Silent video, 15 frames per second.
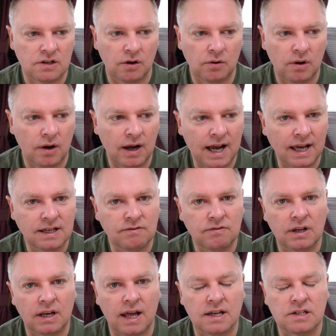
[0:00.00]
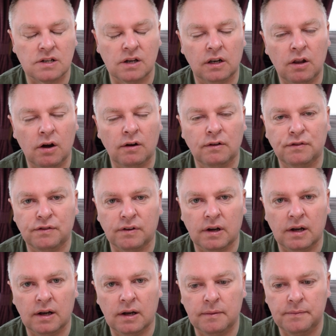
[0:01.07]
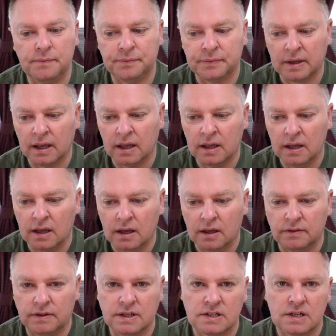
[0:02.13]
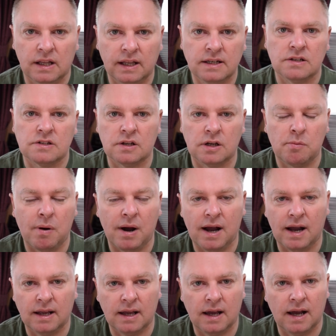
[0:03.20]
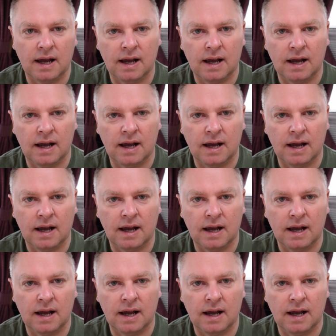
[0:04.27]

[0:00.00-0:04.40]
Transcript: Now, I didn't realise lot of these cleaners that you buy,